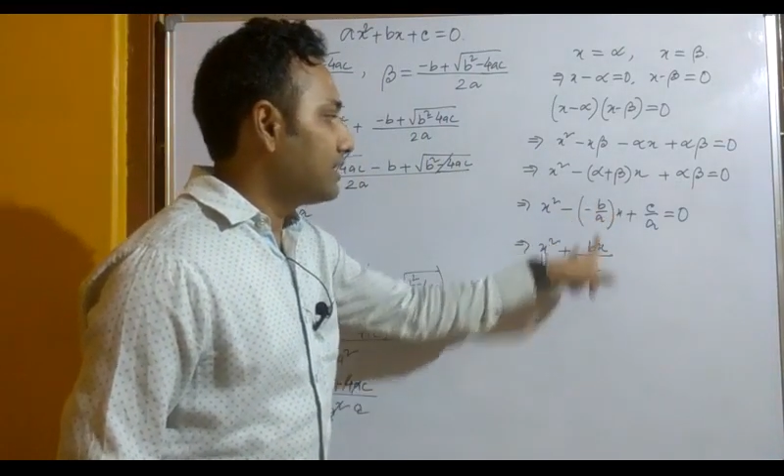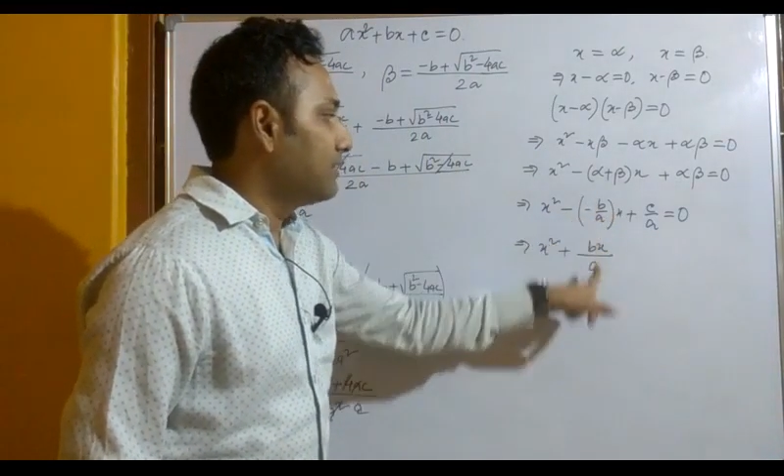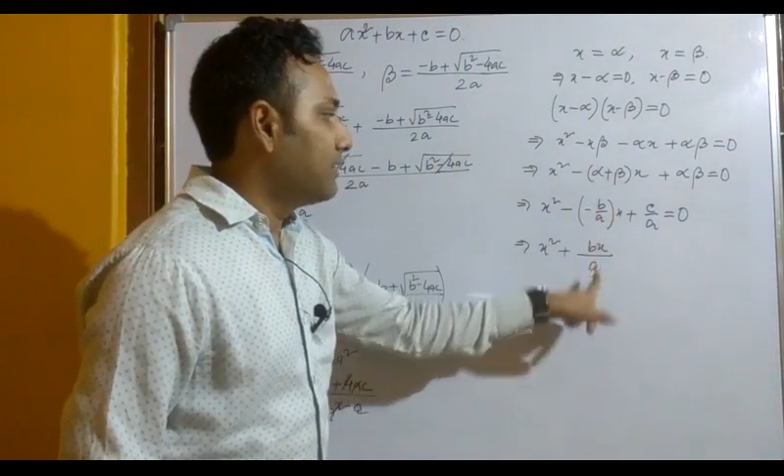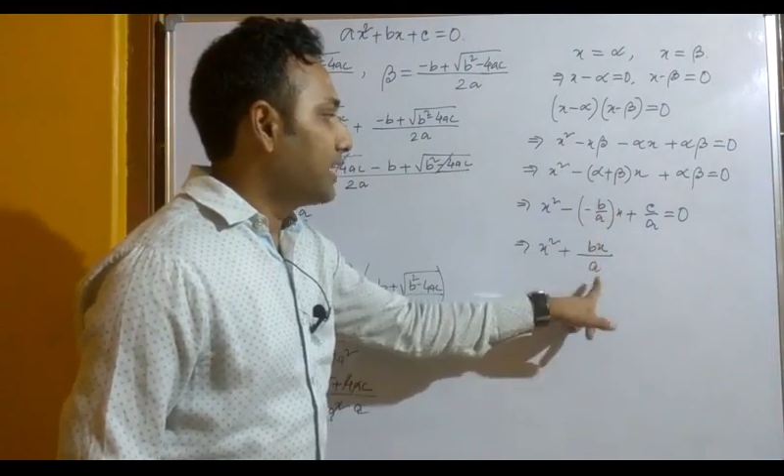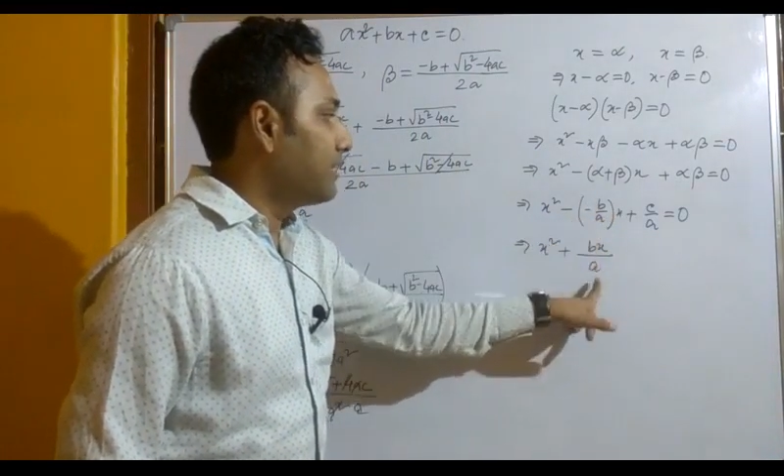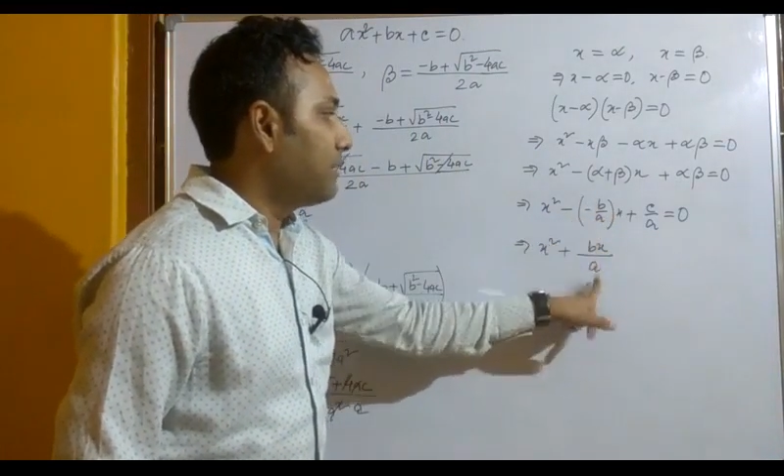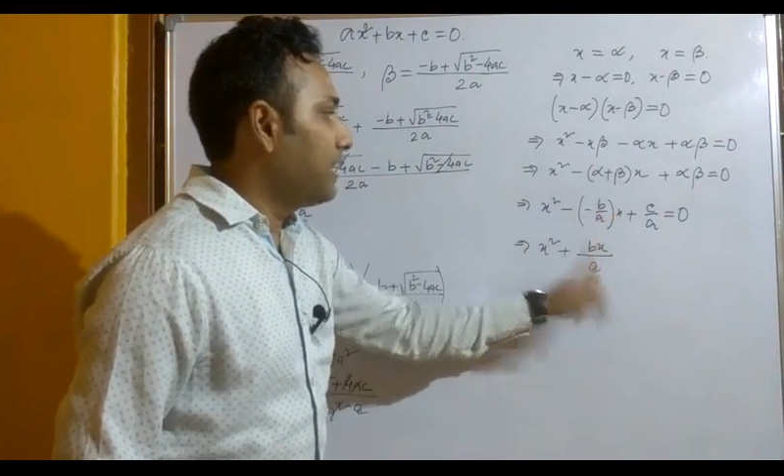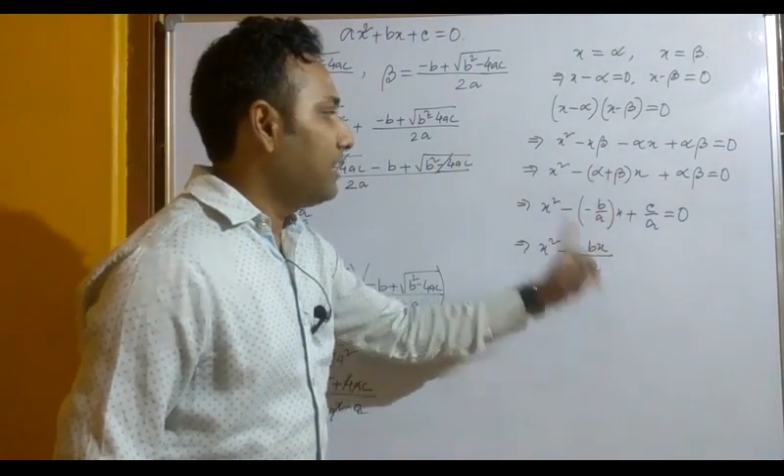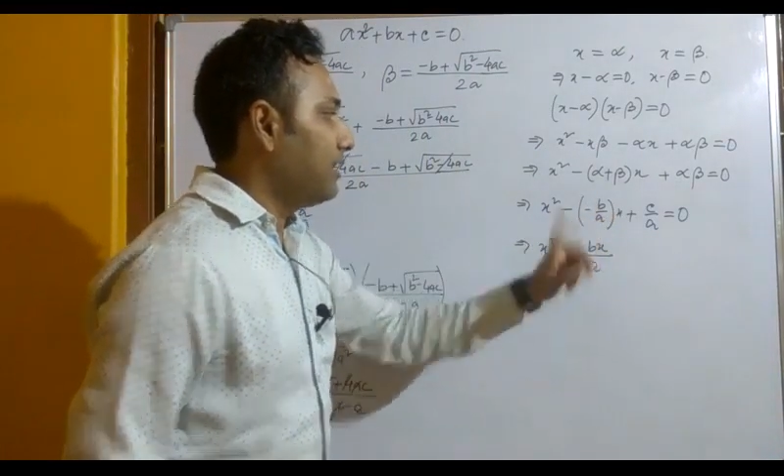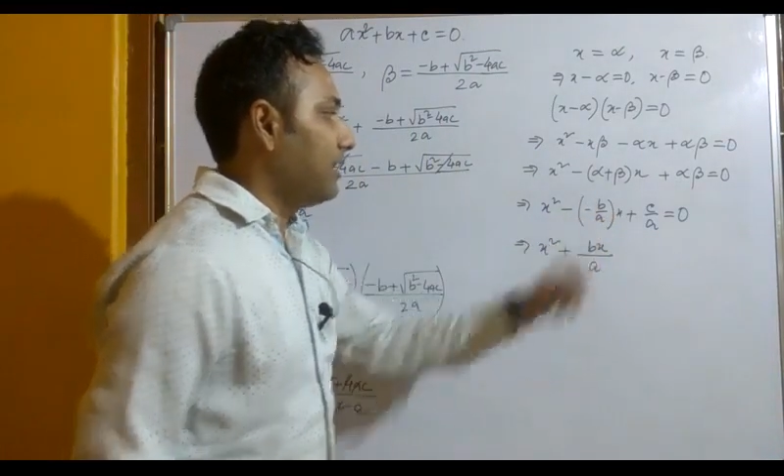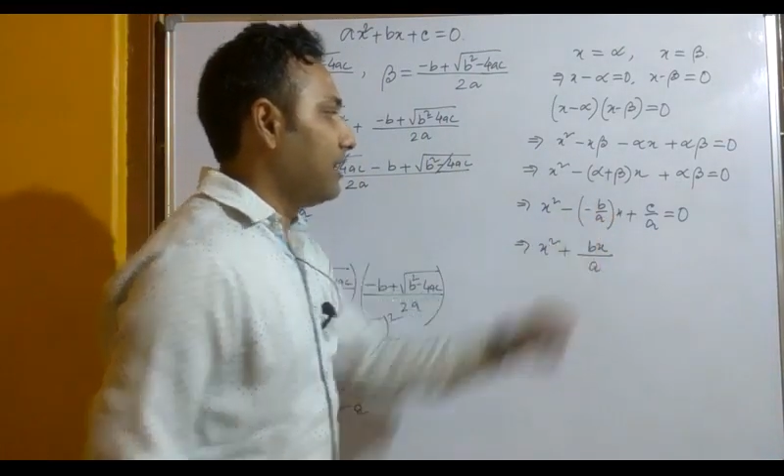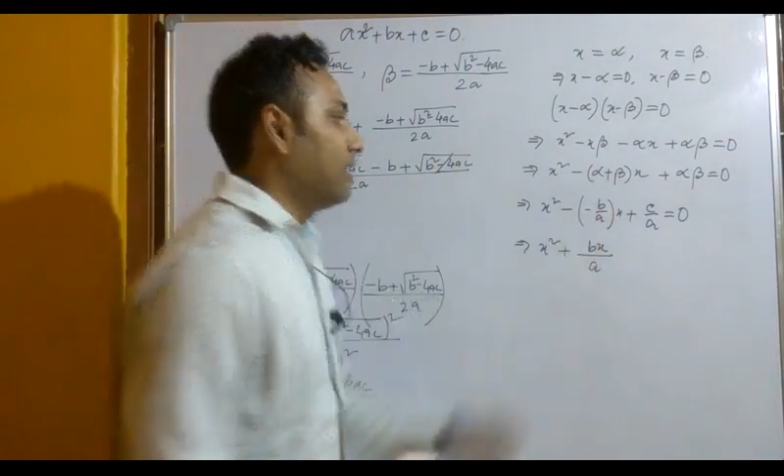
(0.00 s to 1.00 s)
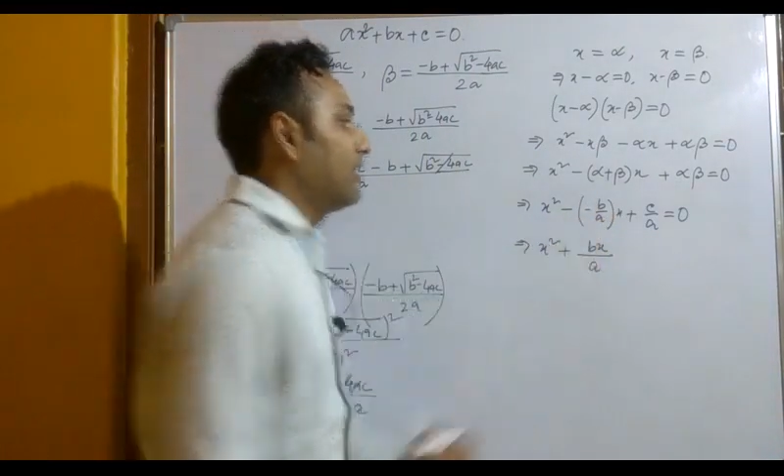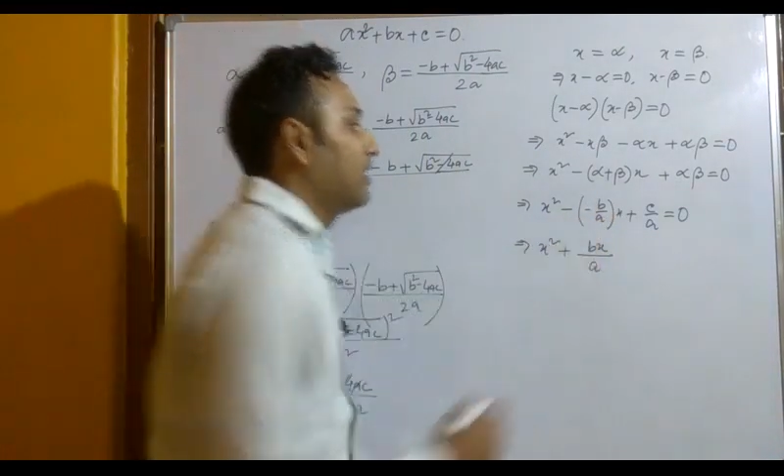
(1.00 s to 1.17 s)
divided by a,